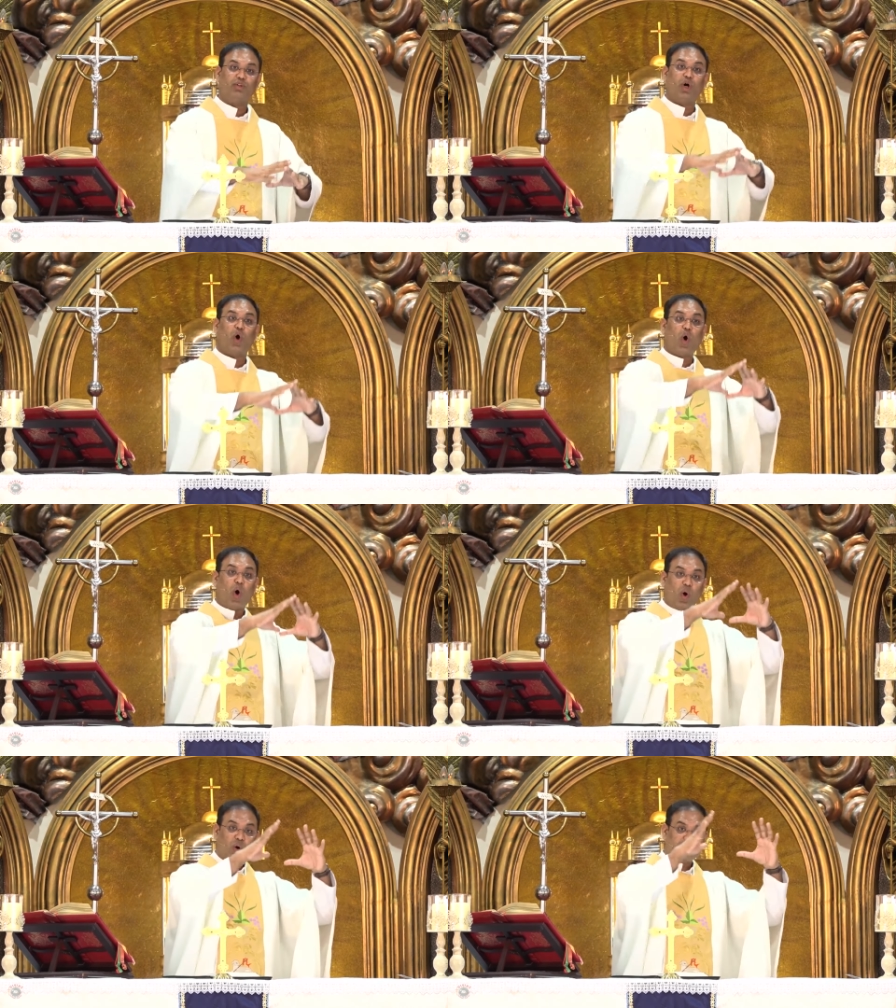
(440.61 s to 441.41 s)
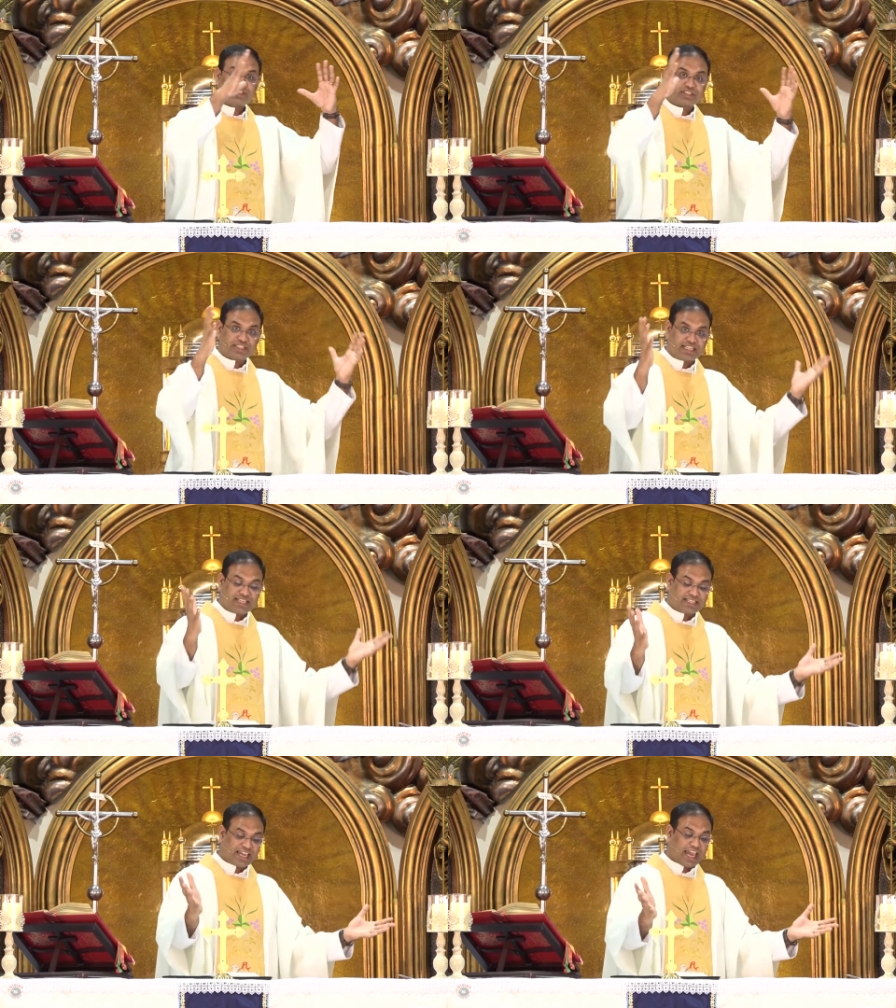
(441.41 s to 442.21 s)
the whole
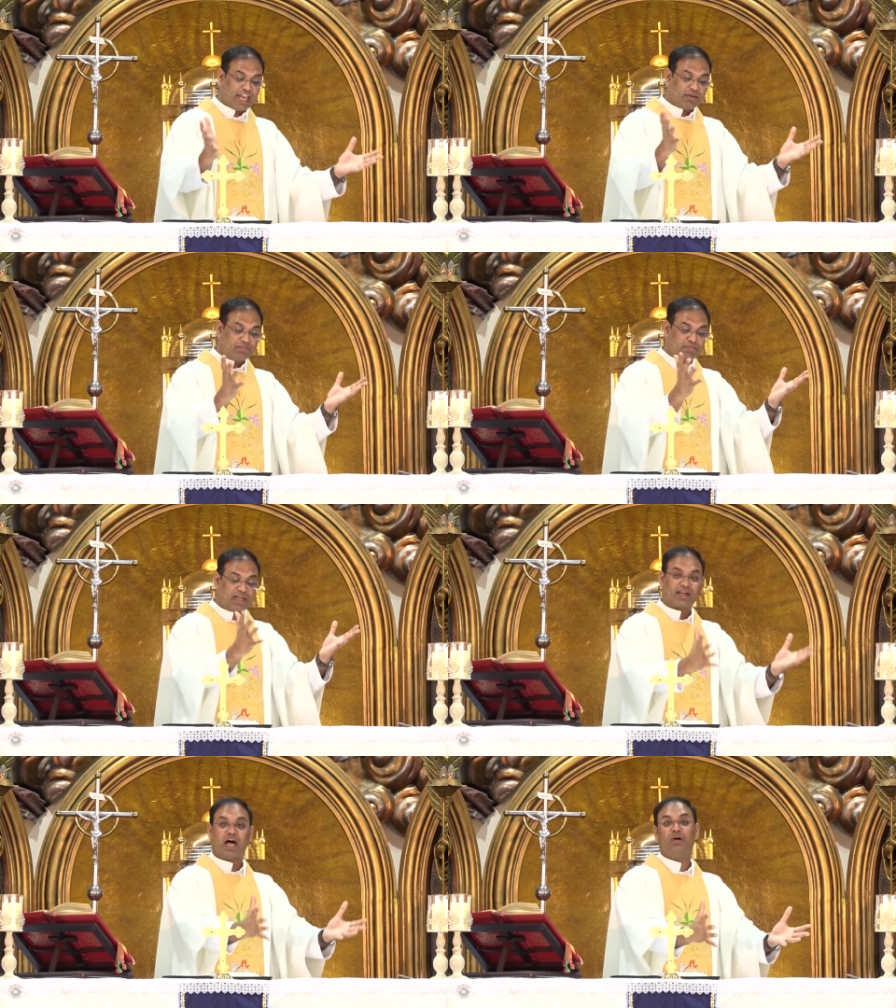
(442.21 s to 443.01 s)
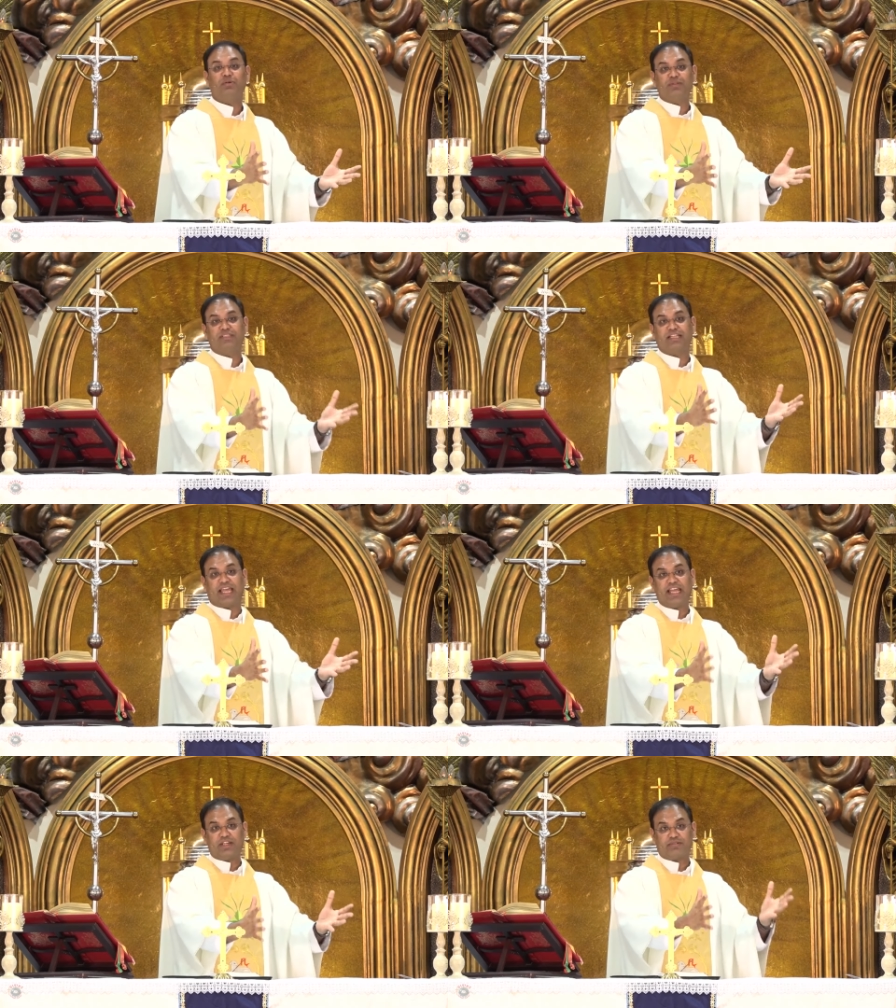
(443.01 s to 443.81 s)
city came around the
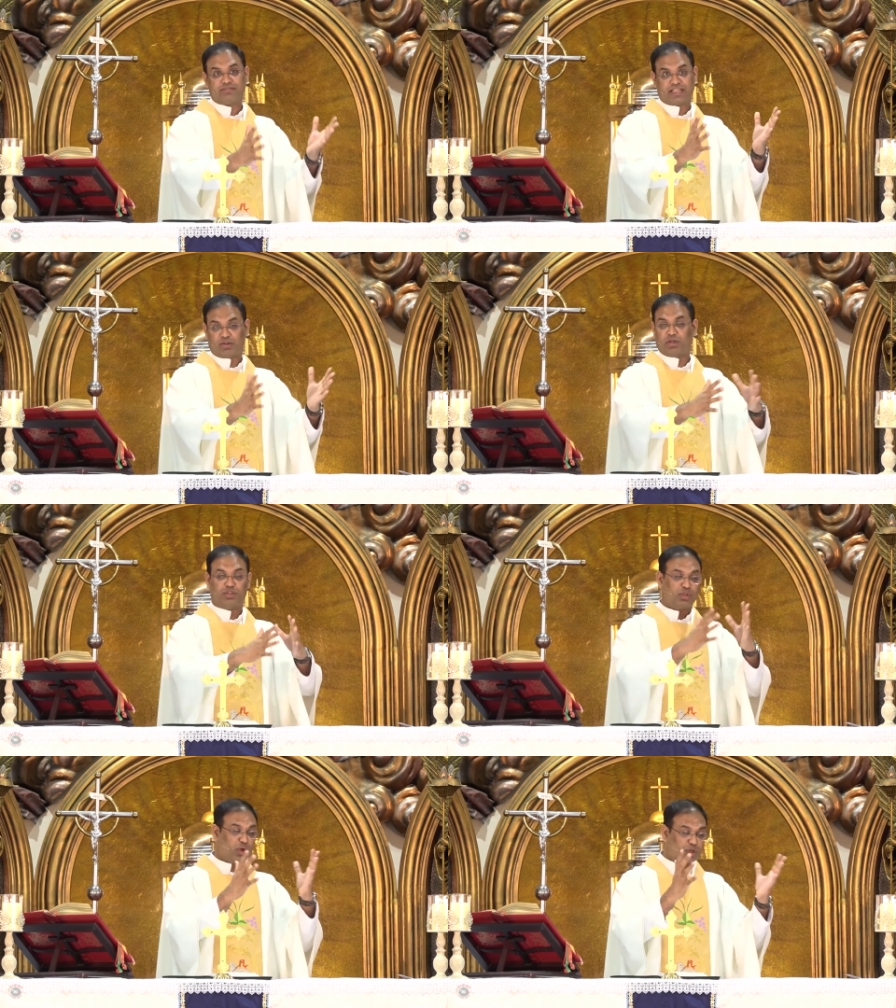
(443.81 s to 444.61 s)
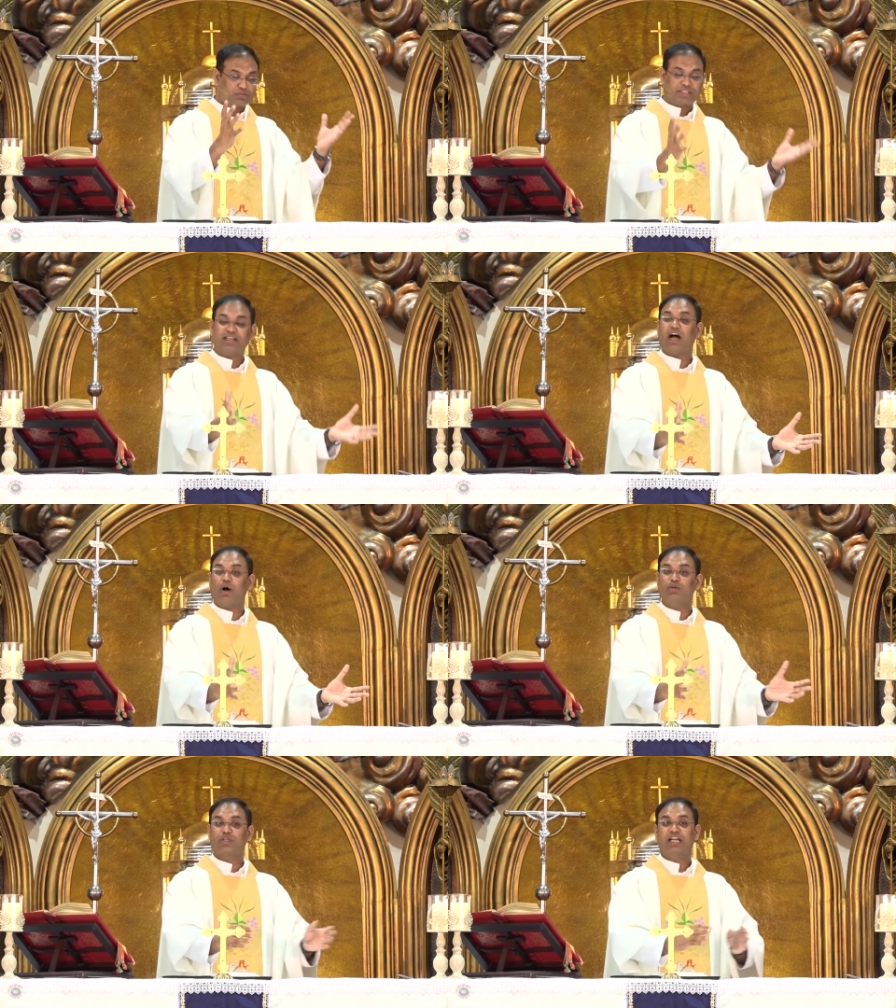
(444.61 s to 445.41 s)
gate of that or door of that
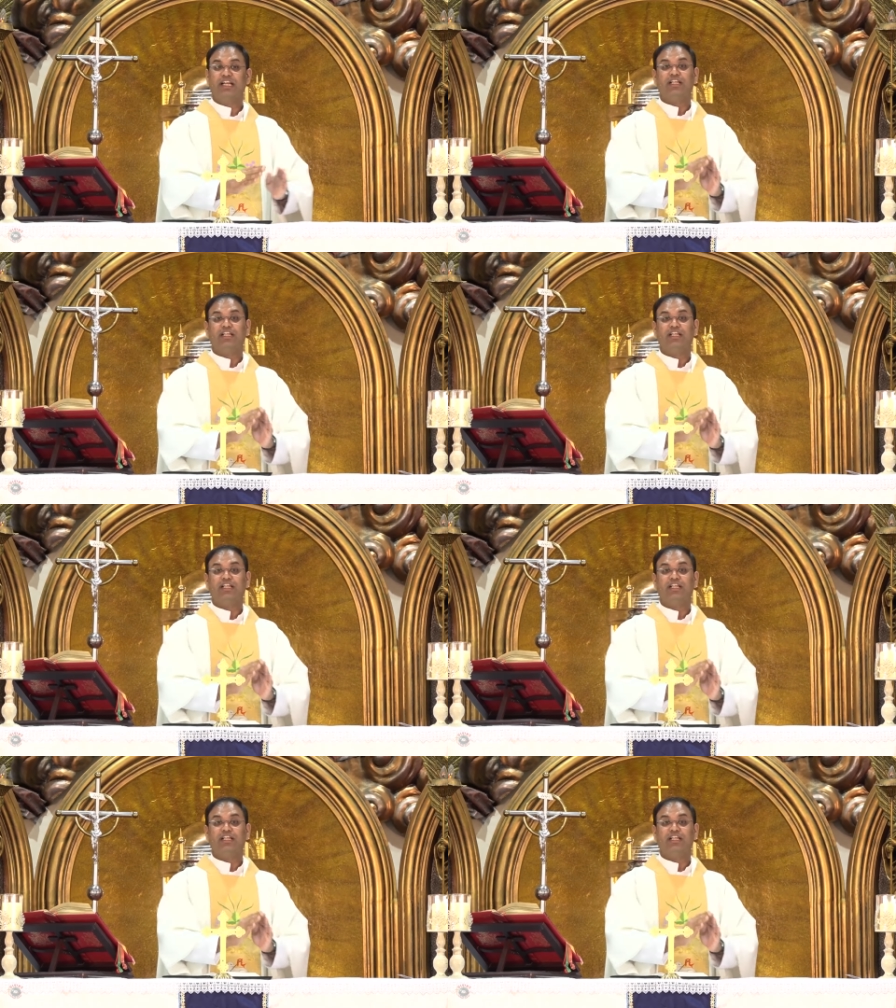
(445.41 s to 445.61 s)
house.